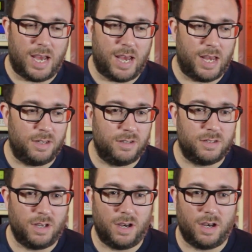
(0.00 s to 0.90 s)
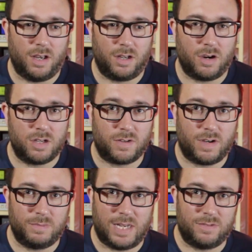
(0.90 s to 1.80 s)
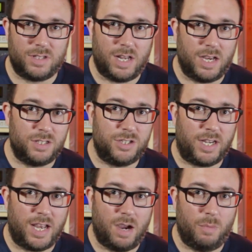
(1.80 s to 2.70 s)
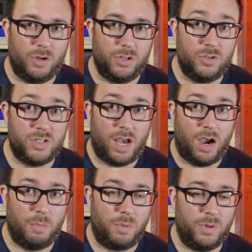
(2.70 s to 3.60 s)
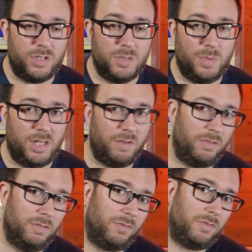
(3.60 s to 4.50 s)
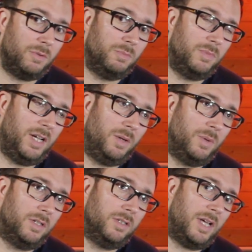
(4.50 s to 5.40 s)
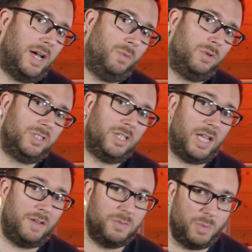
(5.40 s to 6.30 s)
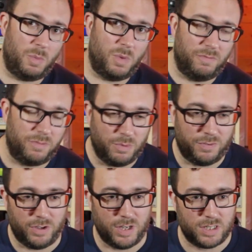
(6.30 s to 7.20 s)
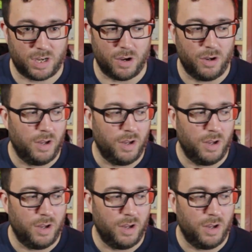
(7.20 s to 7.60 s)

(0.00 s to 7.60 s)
and the guys have come down today to check out my new setup, which is a bit different from anyone that watched the Dave Spoon one from a few years ago.